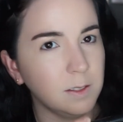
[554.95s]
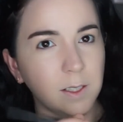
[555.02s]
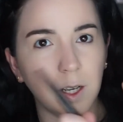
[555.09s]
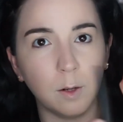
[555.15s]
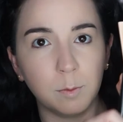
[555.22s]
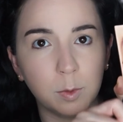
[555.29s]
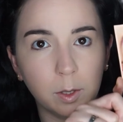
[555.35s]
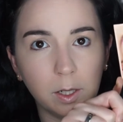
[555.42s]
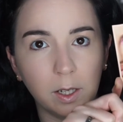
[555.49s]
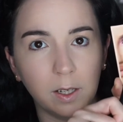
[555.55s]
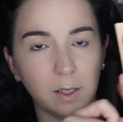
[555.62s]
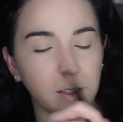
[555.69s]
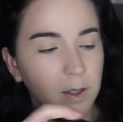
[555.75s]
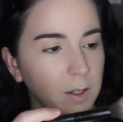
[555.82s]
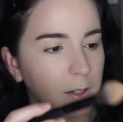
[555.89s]
Look how
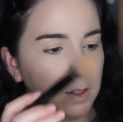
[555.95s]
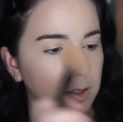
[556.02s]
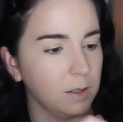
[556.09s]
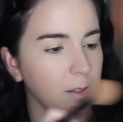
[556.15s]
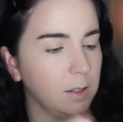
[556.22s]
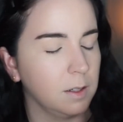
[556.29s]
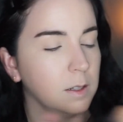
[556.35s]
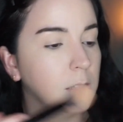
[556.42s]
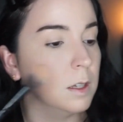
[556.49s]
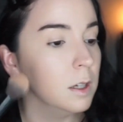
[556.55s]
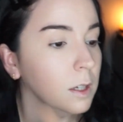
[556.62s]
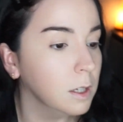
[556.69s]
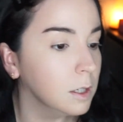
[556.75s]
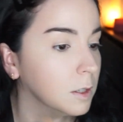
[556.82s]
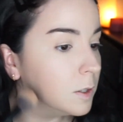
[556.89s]
pretty, like.
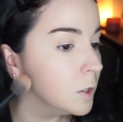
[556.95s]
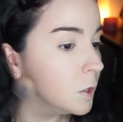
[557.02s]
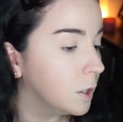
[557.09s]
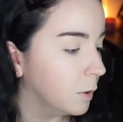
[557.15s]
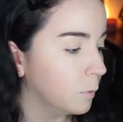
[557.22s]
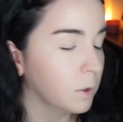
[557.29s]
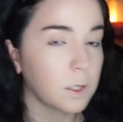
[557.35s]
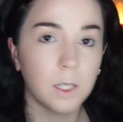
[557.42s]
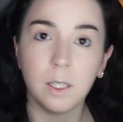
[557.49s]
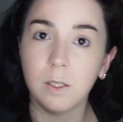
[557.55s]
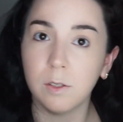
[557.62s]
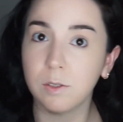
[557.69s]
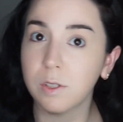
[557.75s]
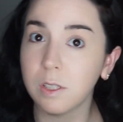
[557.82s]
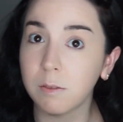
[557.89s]
And we're gonna
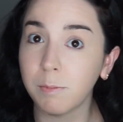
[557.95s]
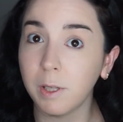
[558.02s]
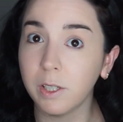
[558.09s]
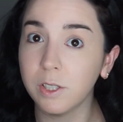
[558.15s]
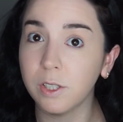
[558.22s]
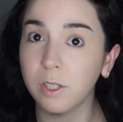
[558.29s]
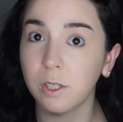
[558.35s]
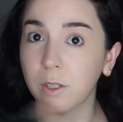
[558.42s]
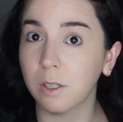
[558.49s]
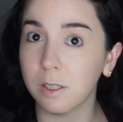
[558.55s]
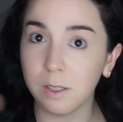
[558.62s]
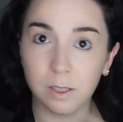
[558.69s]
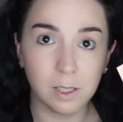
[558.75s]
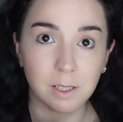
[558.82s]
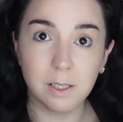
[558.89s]
use this blush too
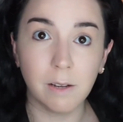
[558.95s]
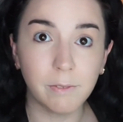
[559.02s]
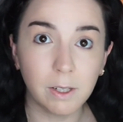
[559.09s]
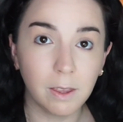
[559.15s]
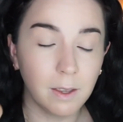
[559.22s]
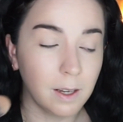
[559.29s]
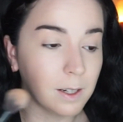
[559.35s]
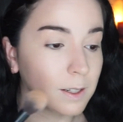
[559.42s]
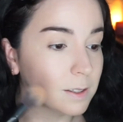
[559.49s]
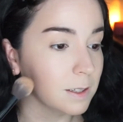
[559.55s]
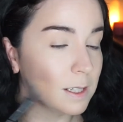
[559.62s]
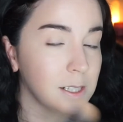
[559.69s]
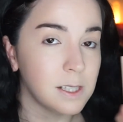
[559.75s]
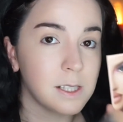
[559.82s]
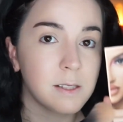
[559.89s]
because it's everything.
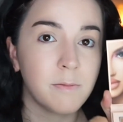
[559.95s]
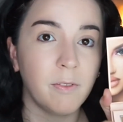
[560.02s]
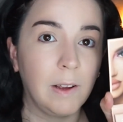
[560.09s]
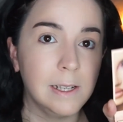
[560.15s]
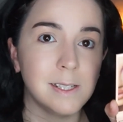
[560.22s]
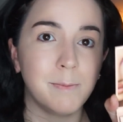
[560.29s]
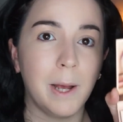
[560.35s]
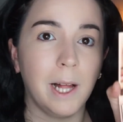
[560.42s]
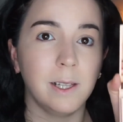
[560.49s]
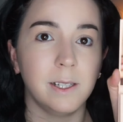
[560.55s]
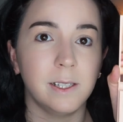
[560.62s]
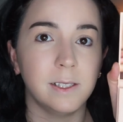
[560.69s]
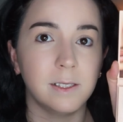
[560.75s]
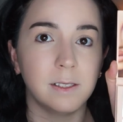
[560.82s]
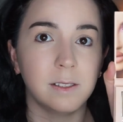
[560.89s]
This face
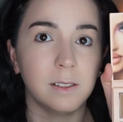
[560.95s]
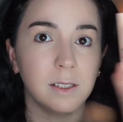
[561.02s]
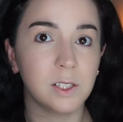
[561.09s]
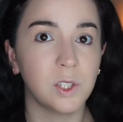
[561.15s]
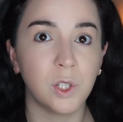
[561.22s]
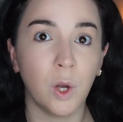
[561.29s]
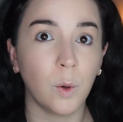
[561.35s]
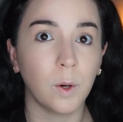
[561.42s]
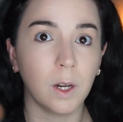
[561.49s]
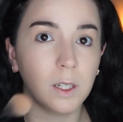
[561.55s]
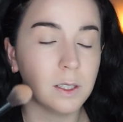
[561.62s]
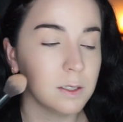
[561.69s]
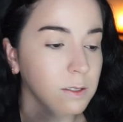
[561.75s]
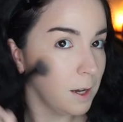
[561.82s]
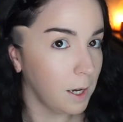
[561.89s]
palette is so good.
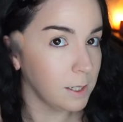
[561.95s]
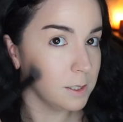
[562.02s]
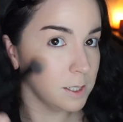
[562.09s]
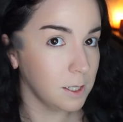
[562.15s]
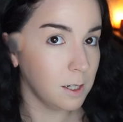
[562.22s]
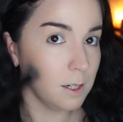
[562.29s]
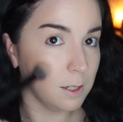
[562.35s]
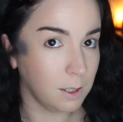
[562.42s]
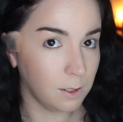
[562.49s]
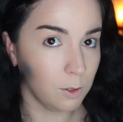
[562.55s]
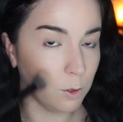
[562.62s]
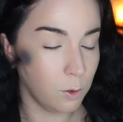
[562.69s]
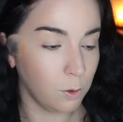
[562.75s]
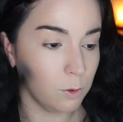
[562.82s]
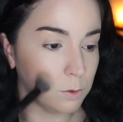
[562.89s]
I did a
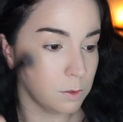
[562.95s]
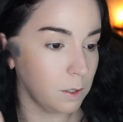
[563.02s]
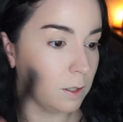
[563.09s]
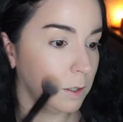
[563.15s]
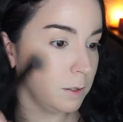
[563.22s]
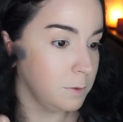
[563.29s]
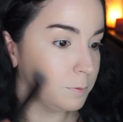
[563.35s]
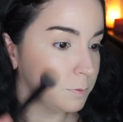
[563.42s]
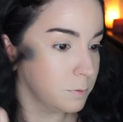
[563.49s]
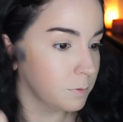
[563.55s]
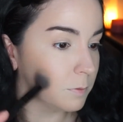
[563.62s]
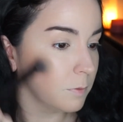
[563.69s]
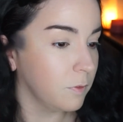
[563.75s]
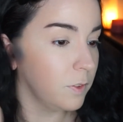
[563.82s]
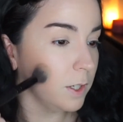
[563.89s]
whole
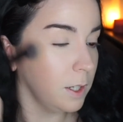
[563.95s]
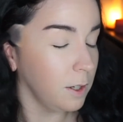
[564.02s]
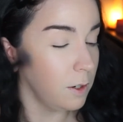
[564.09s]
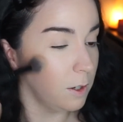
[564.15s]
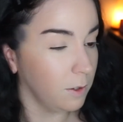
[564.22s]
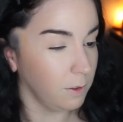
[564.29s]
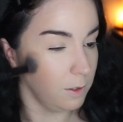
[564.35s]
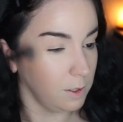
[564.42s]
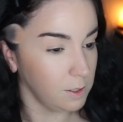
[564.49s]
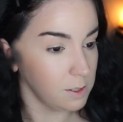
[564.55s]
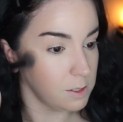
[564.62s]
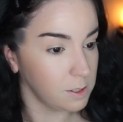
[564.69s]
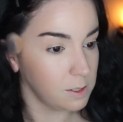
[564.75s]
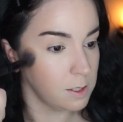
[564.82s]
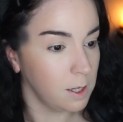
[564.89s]
video on
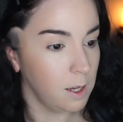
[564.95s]
this.